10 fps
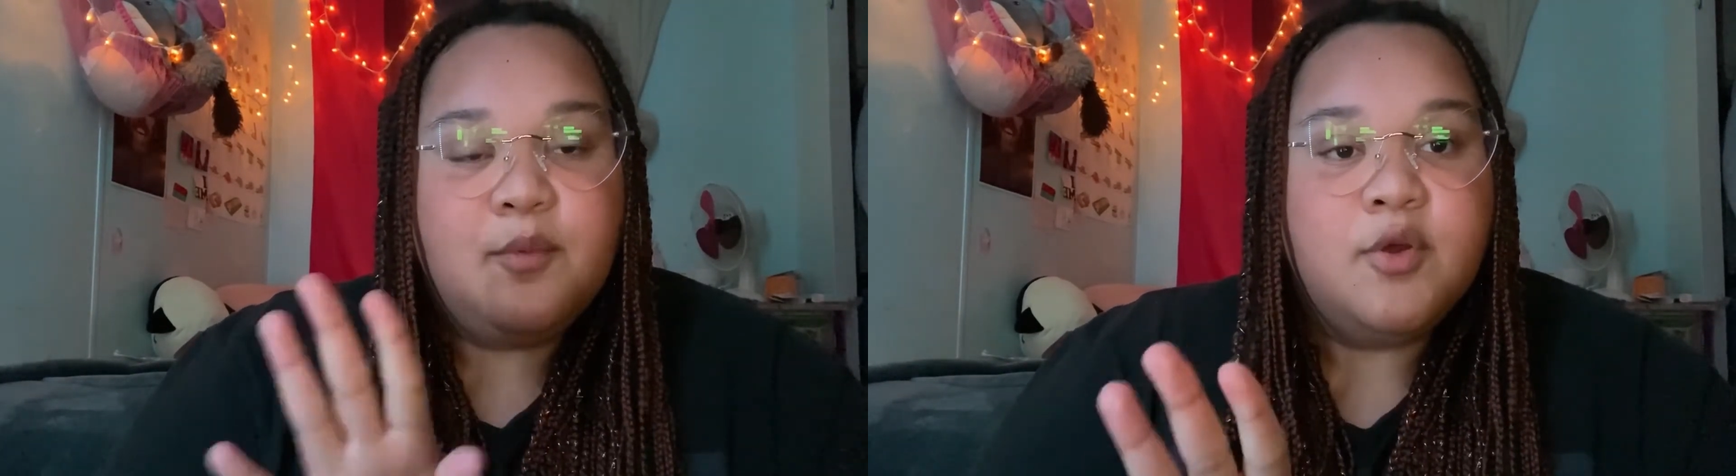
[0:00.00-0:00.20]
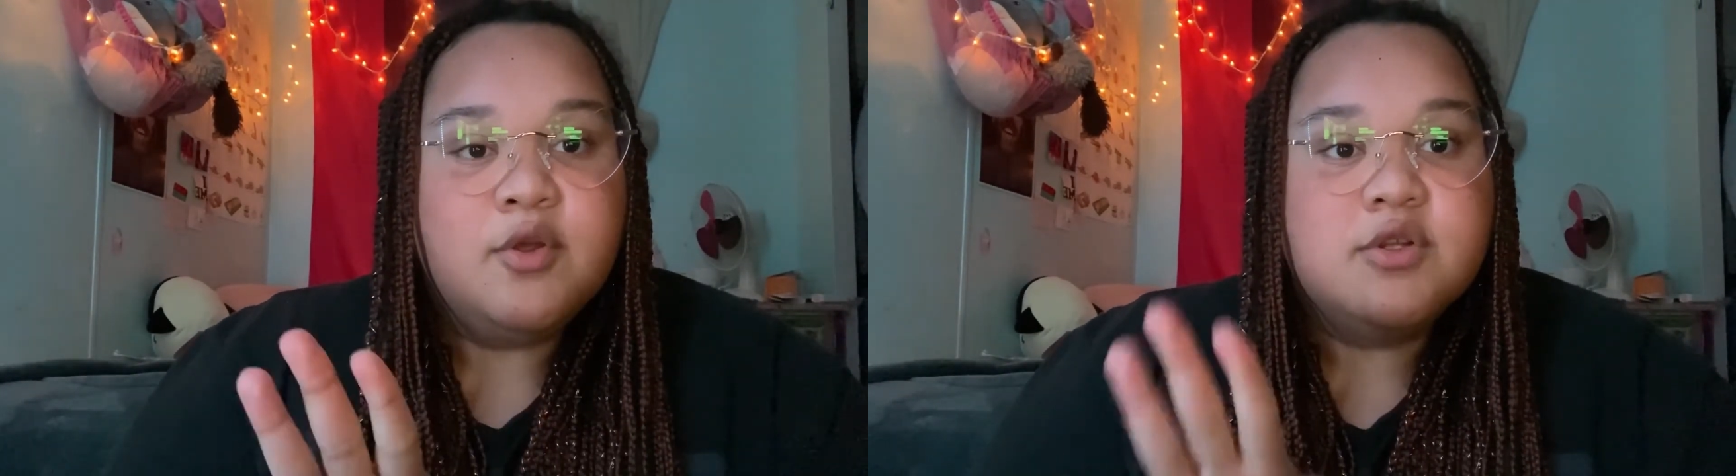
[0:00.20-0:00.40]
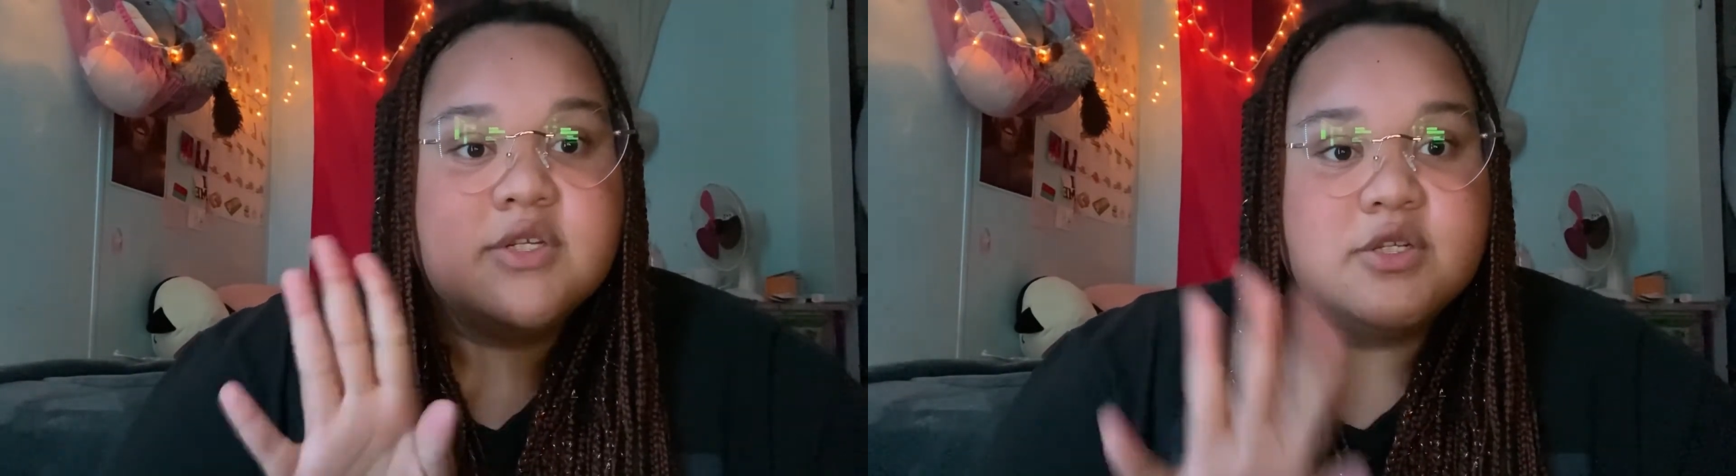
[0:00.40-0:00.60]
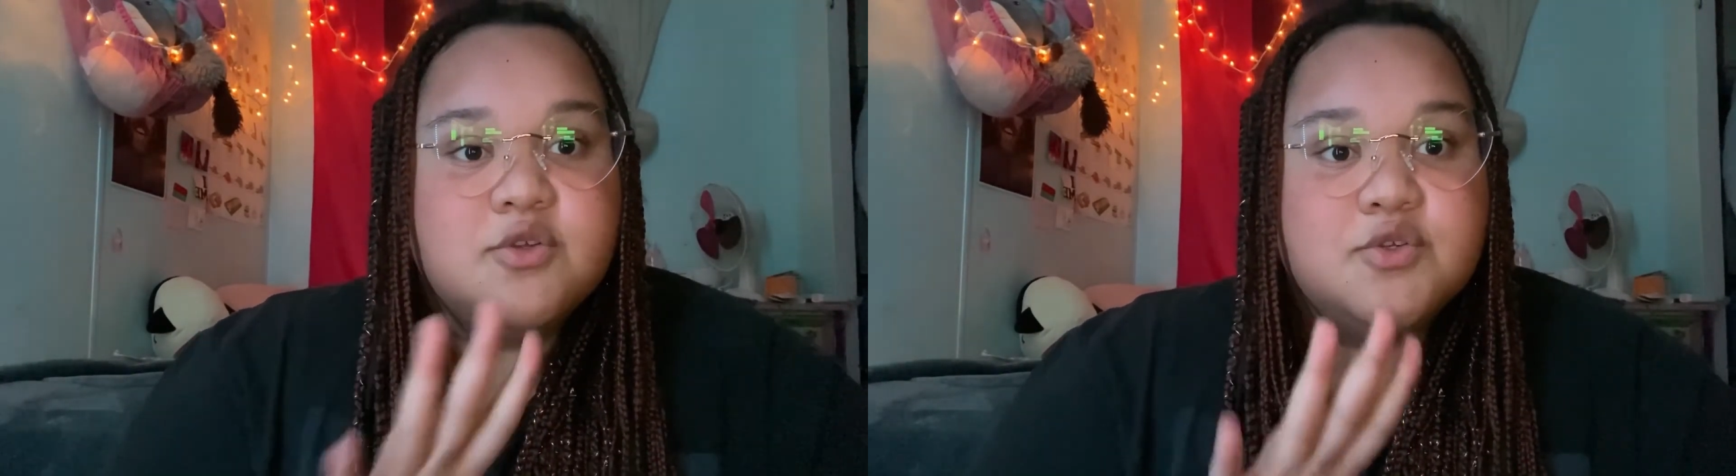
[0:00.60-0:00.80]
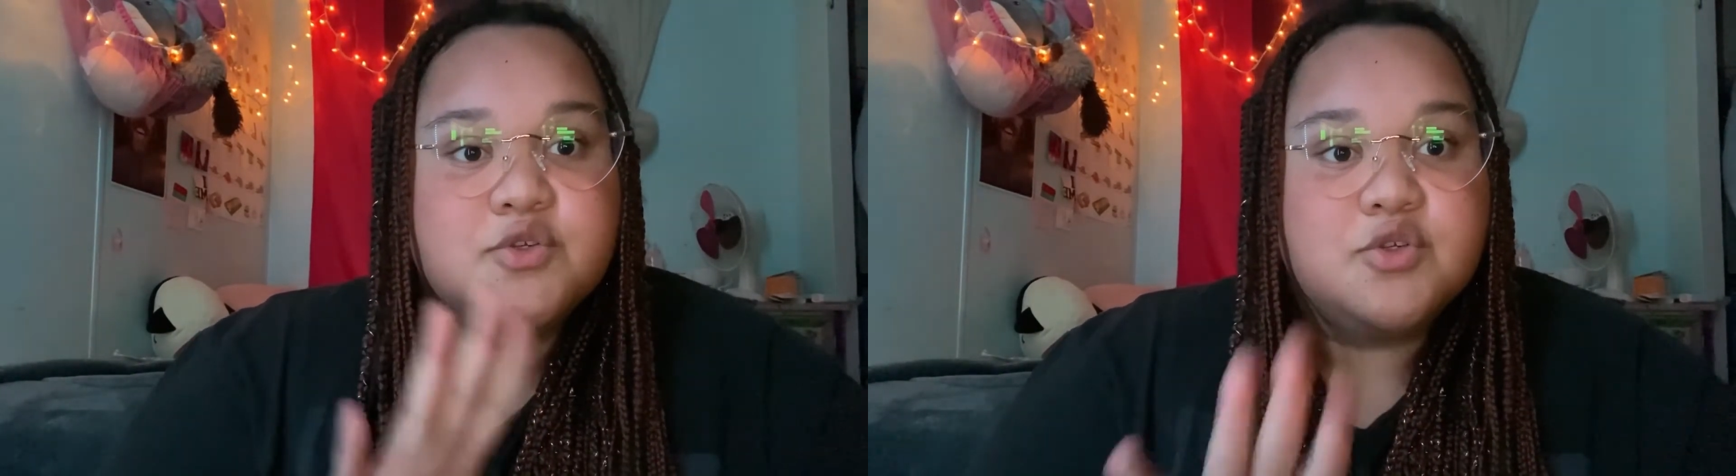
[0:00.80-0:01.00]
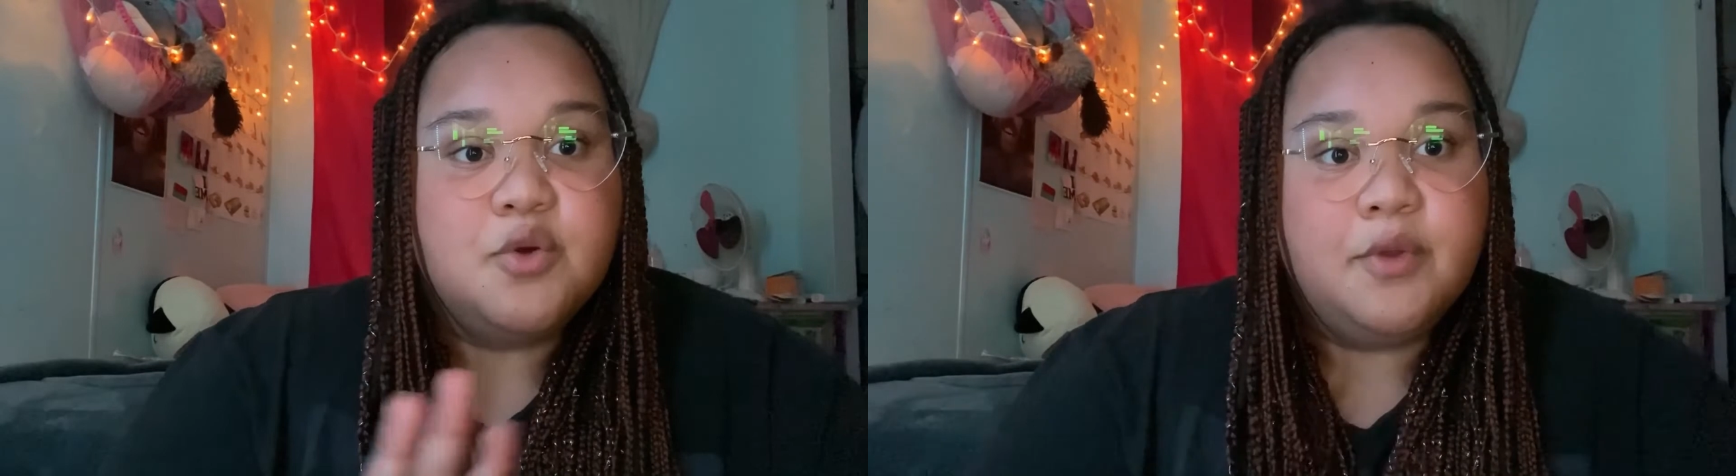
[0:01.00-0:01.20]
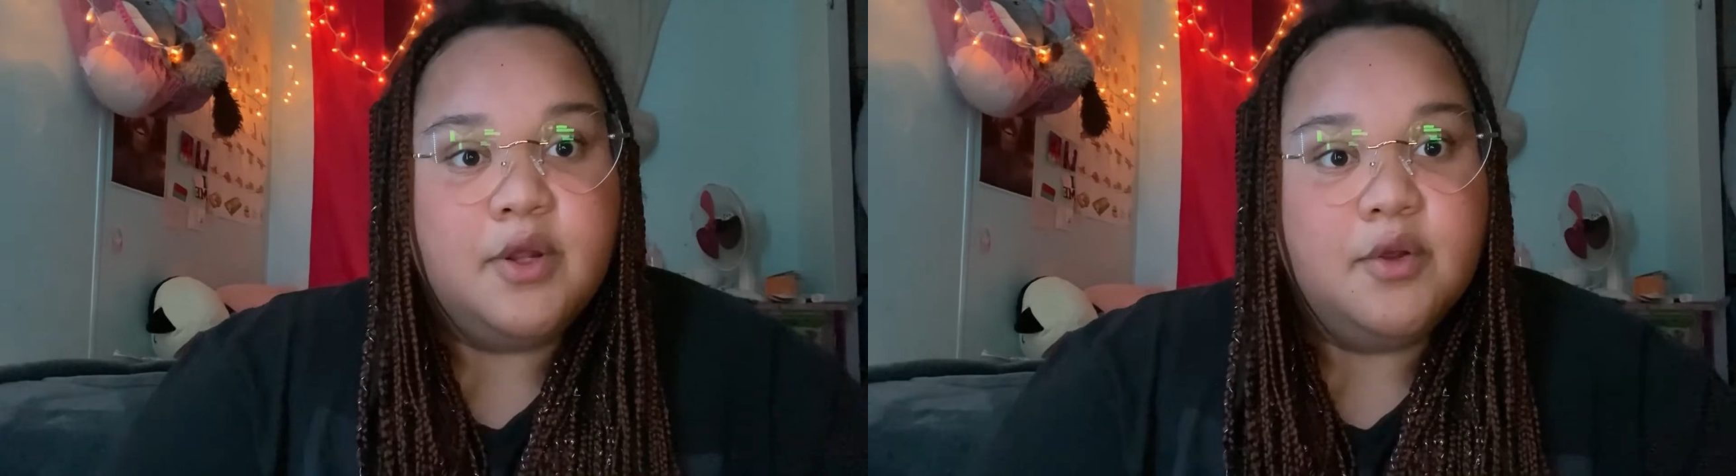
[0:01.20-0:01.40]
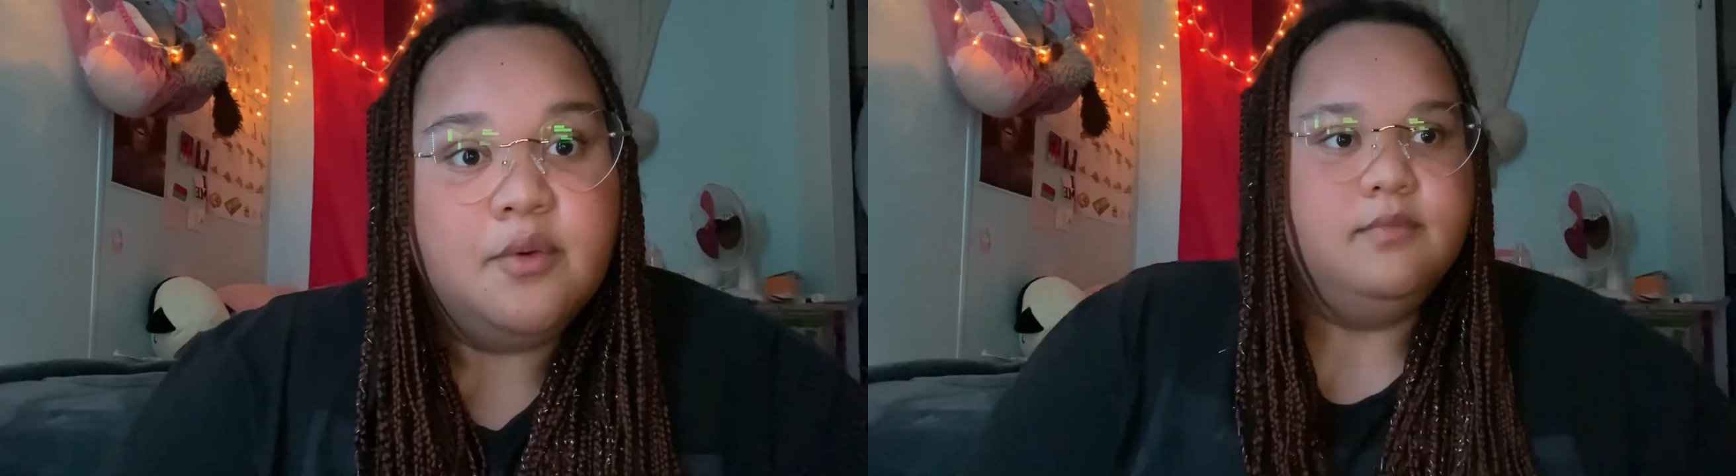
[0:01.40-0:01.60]
oils because those are so
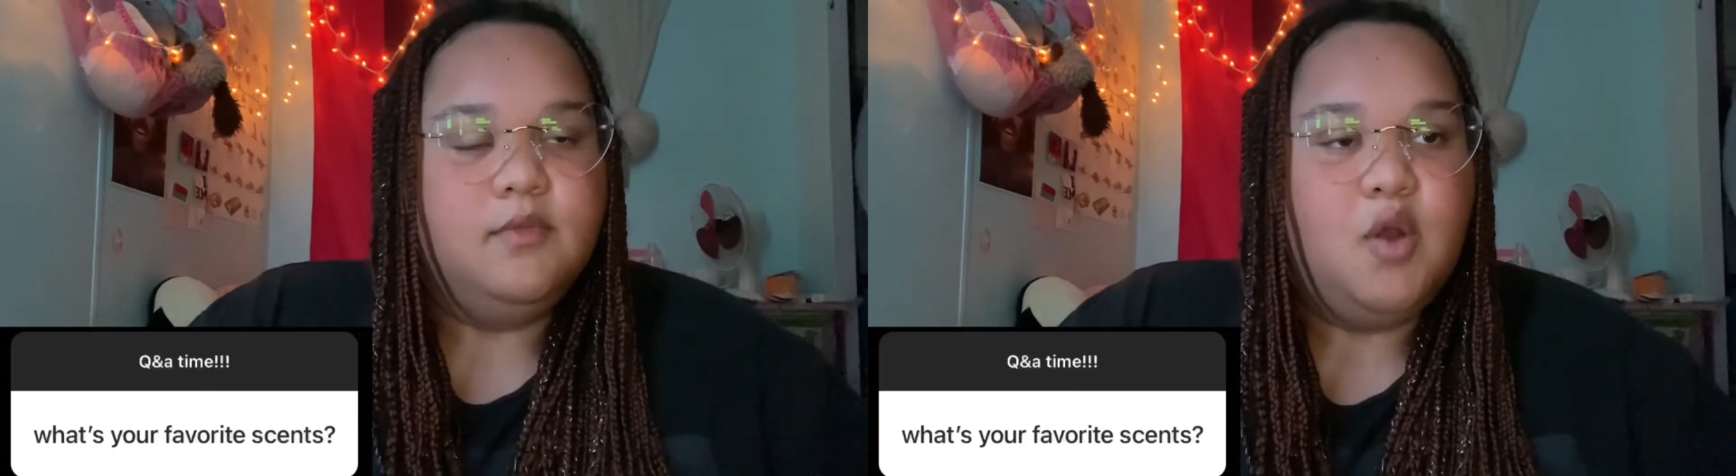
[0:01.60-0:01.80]
cute.